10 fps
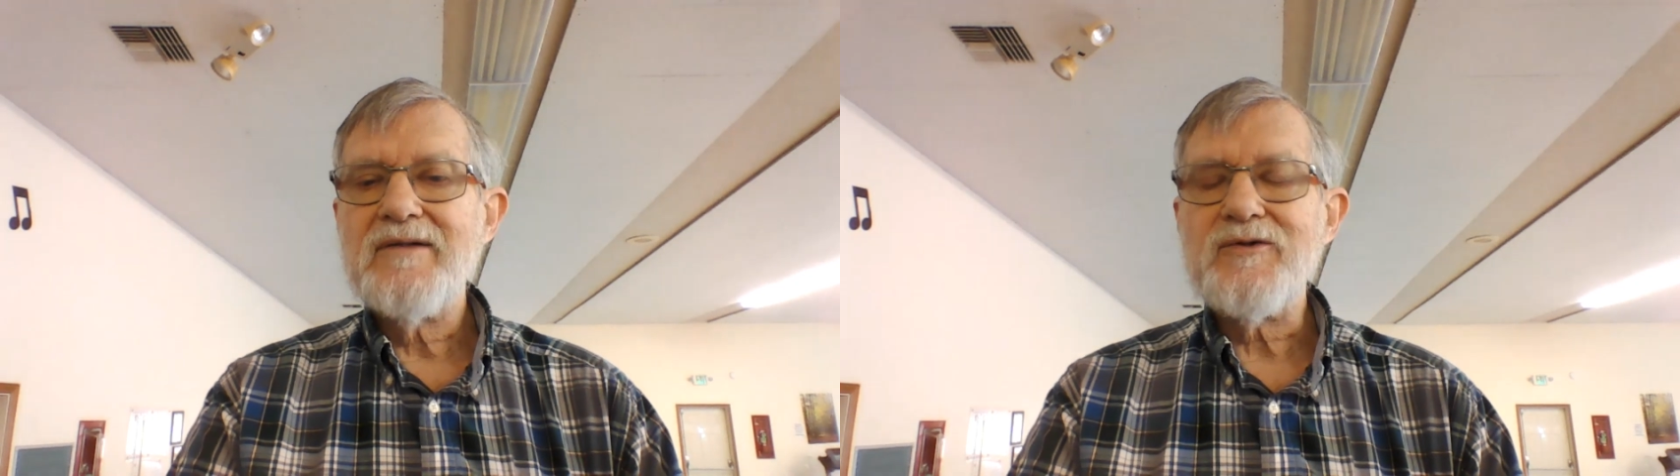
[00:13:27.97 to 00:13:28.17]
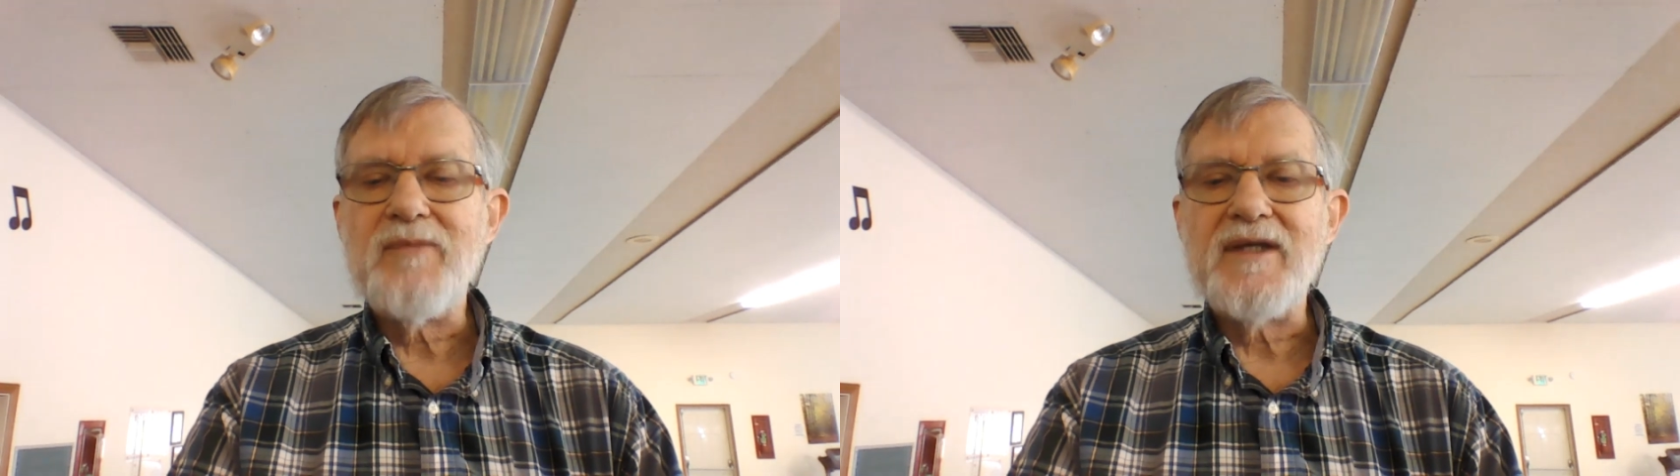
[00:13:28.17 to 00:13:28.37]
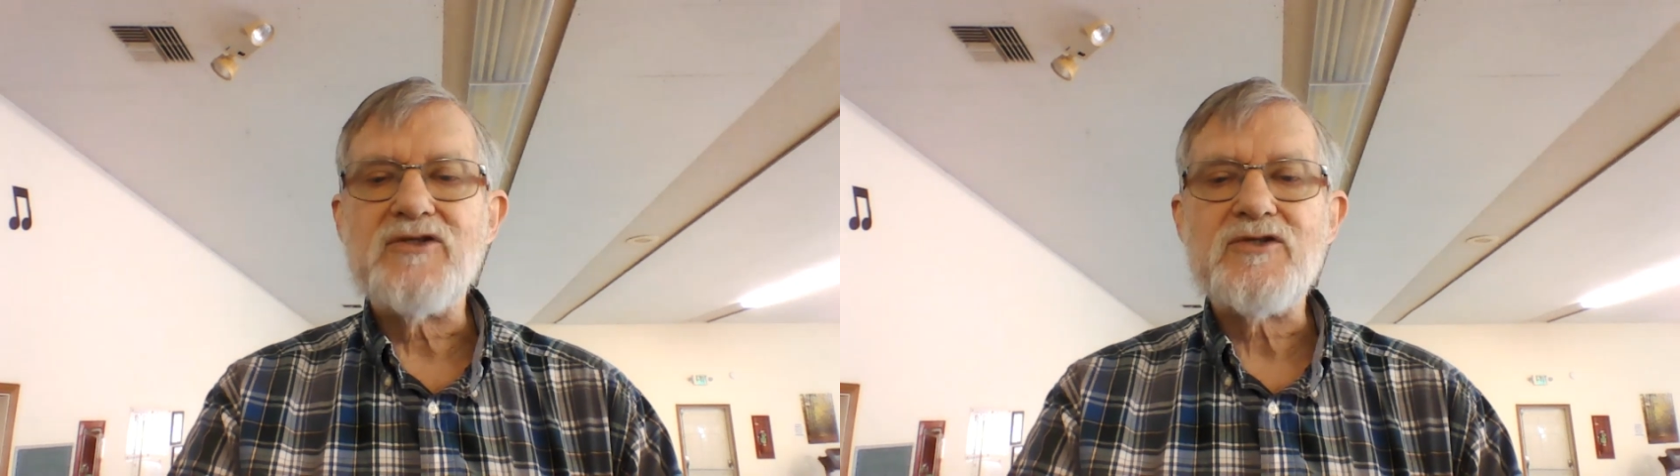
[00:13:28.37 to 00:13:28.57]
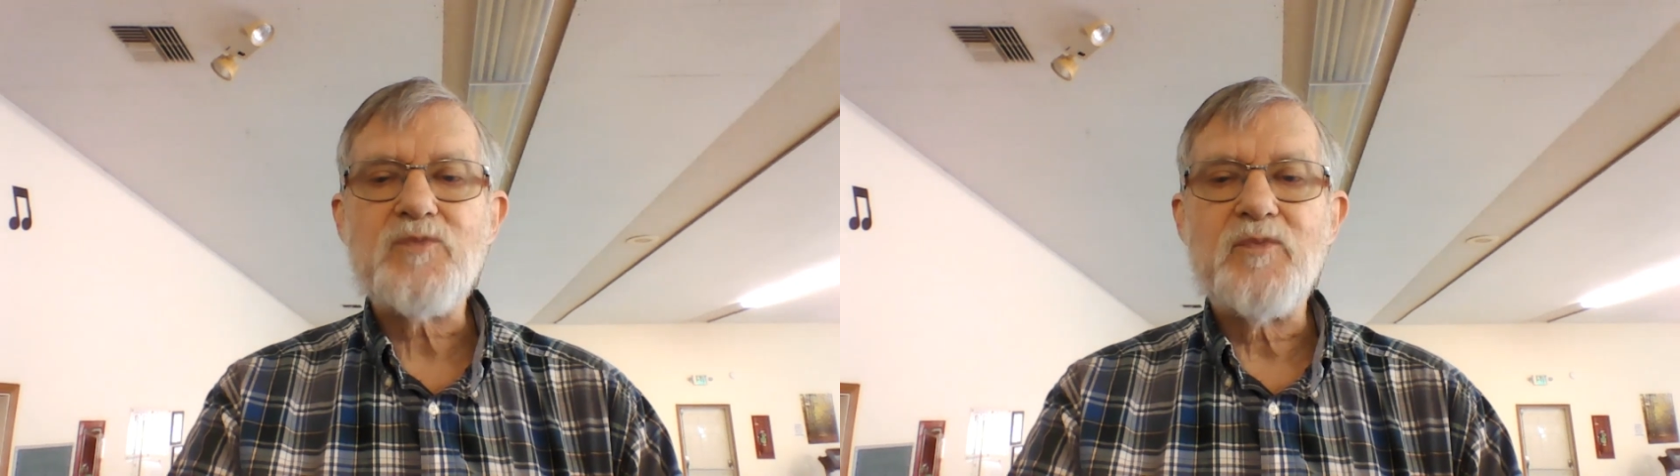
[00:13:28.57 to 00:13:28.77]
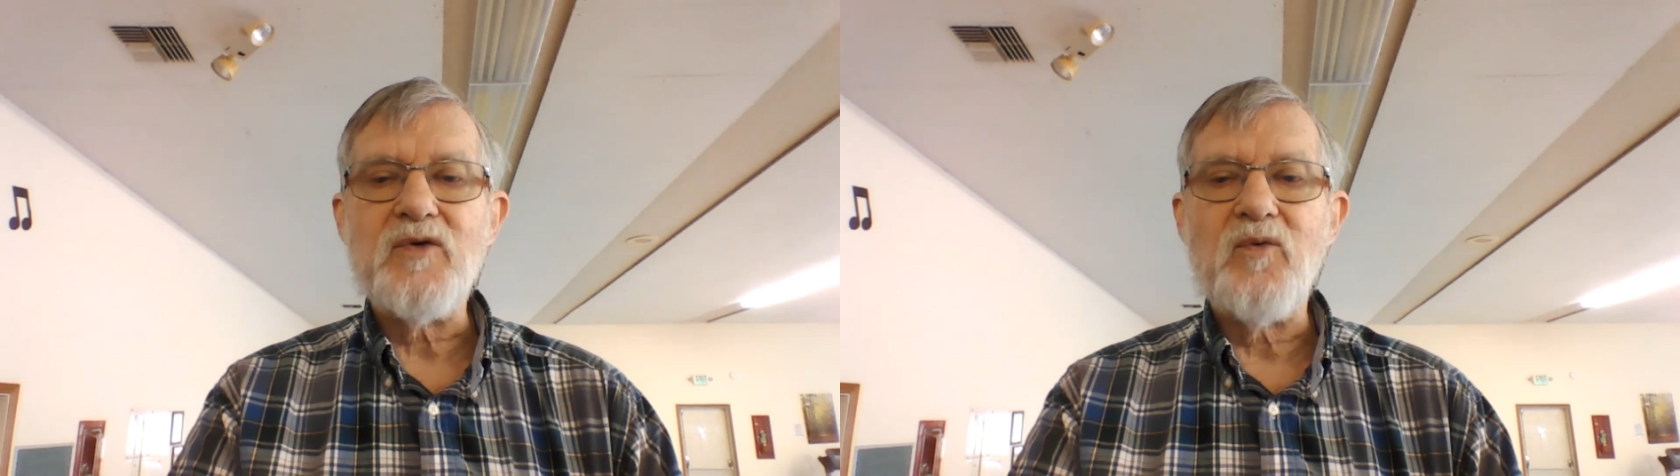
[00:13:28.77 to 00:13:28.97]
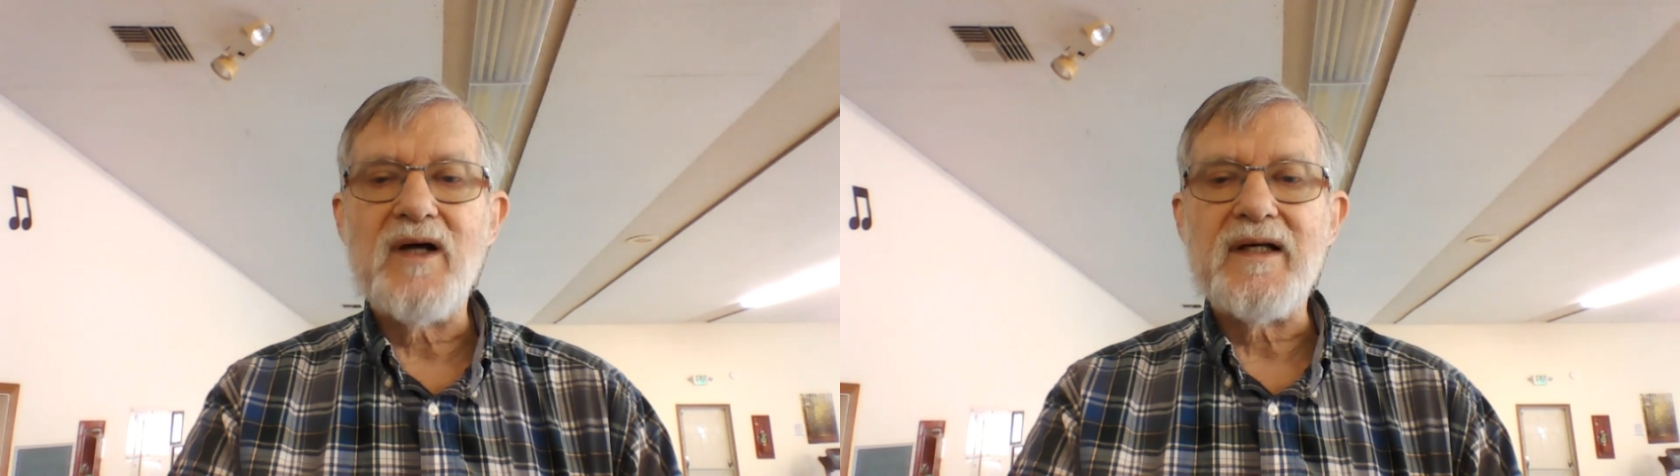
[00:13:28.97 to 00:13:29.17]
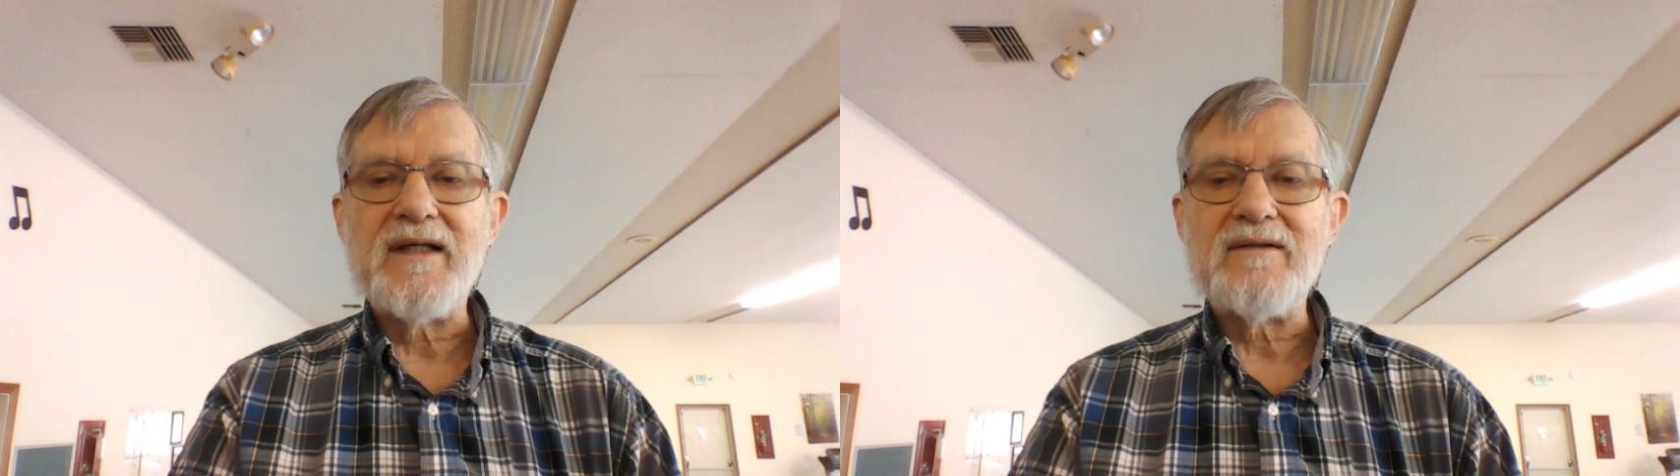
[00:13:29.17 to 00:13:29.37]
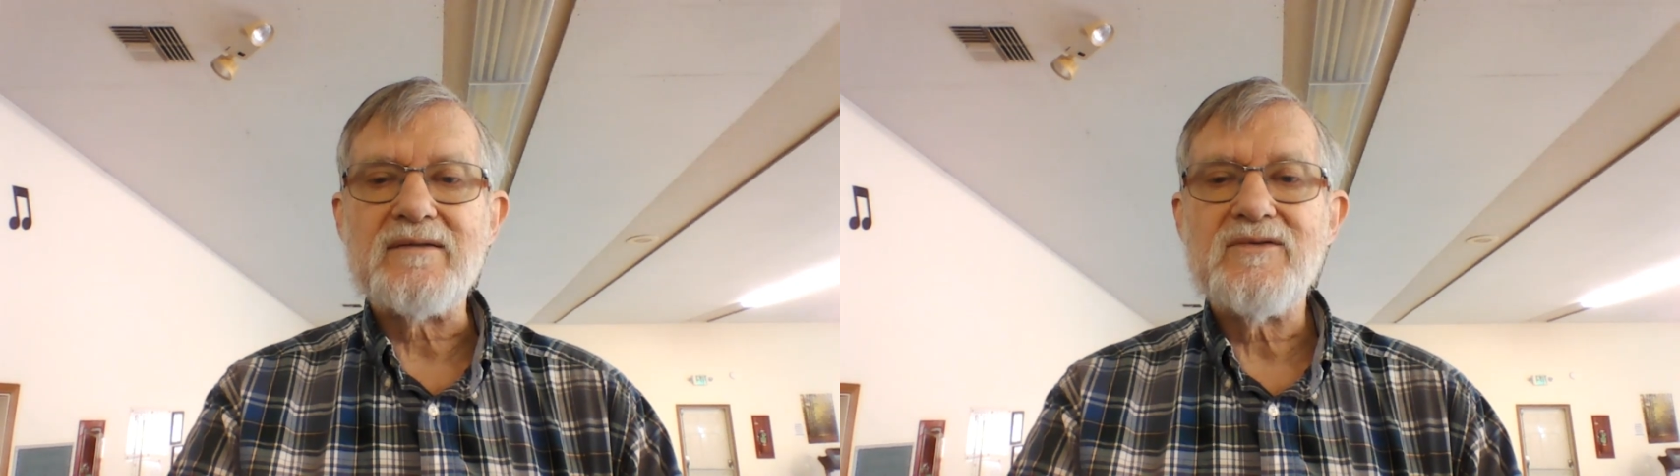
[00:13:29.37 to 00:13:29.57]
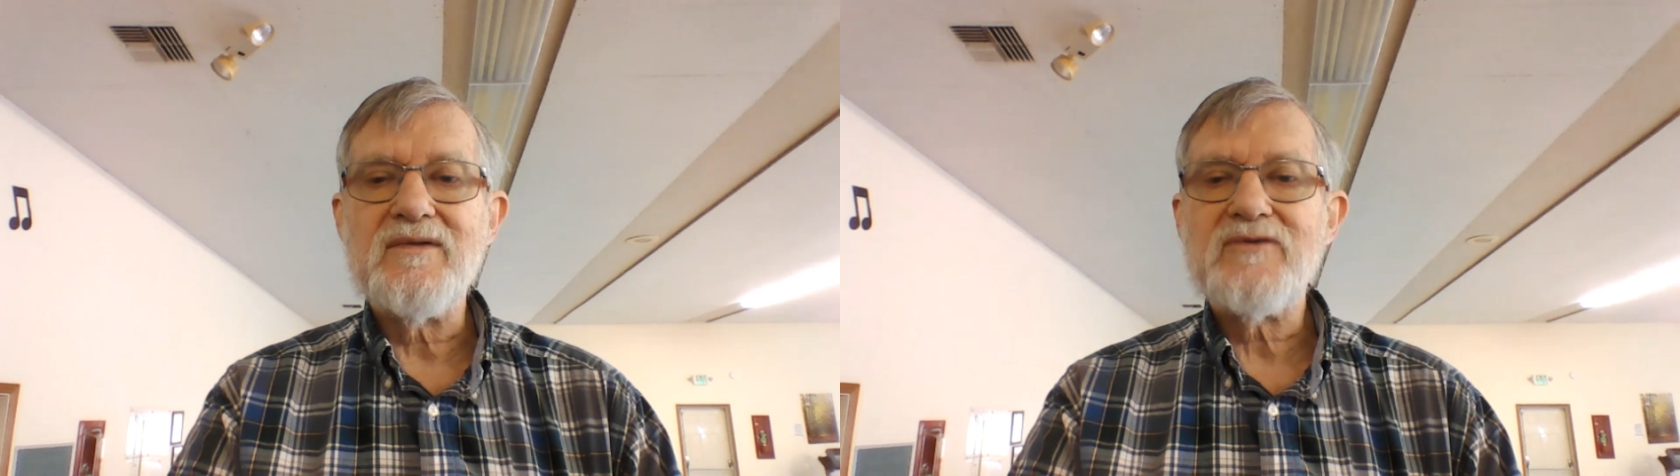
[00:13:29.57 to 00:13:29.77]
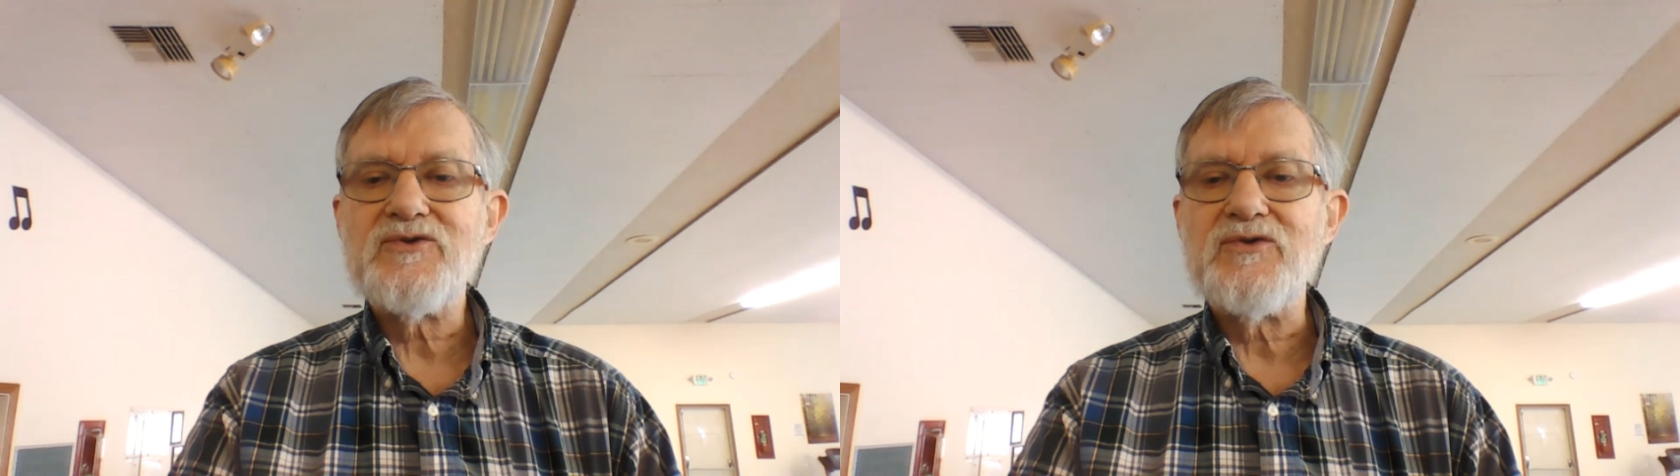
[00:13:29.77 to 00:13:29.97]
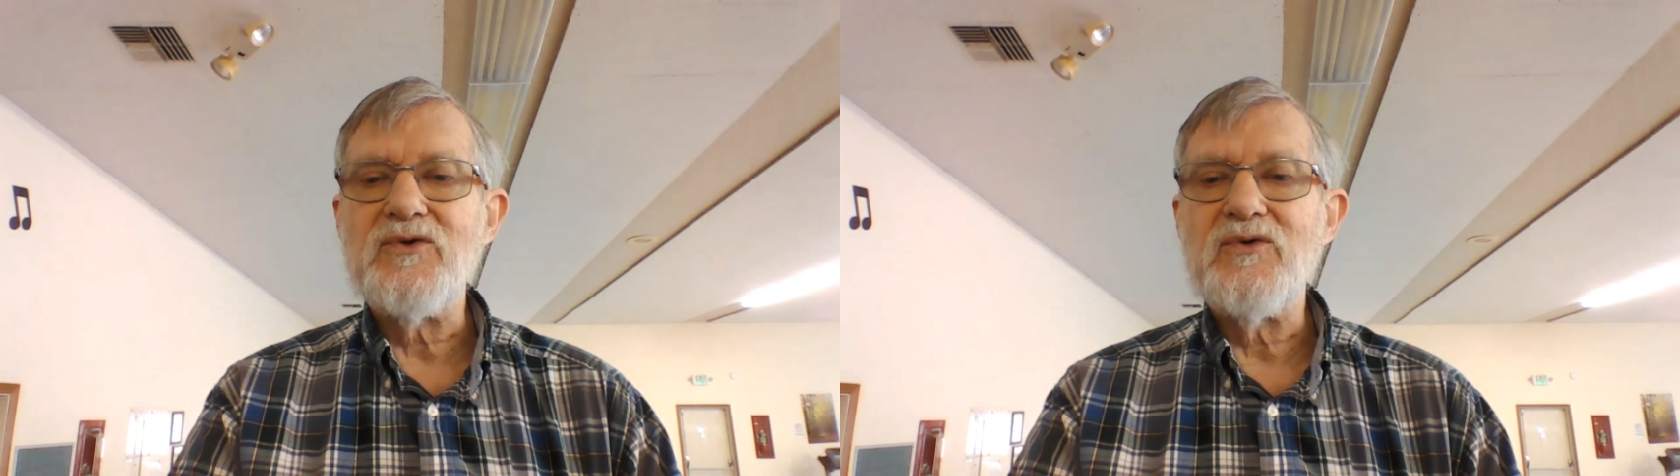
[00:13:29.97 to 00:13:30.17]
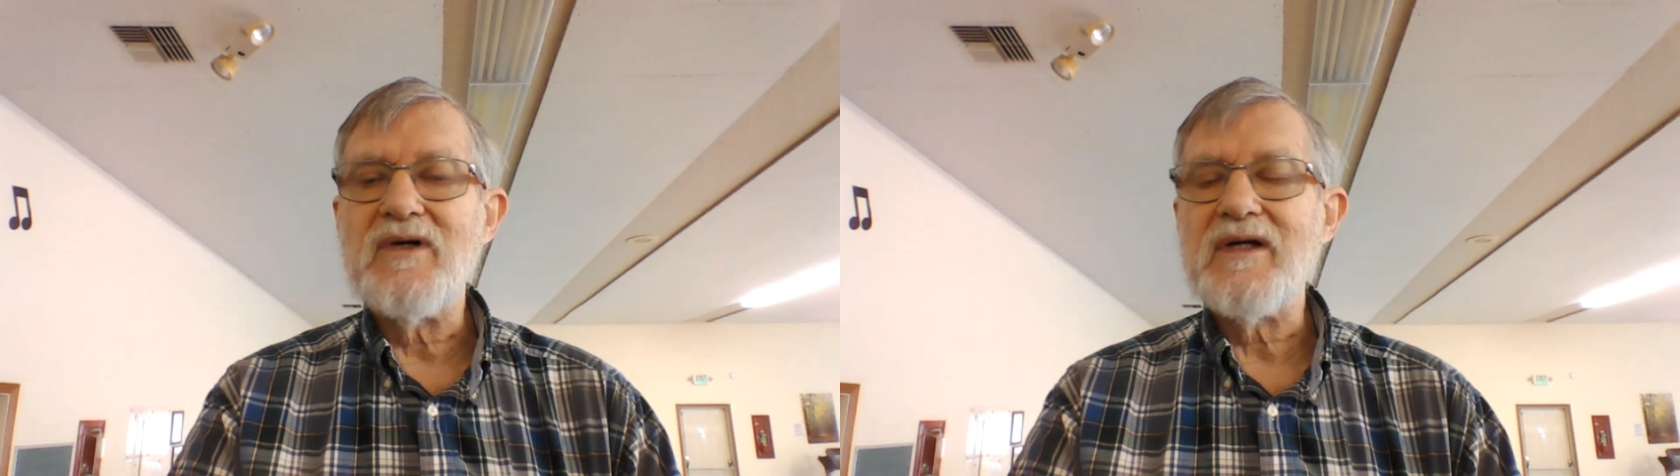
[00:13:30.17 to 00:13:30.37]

you may just be wanting to,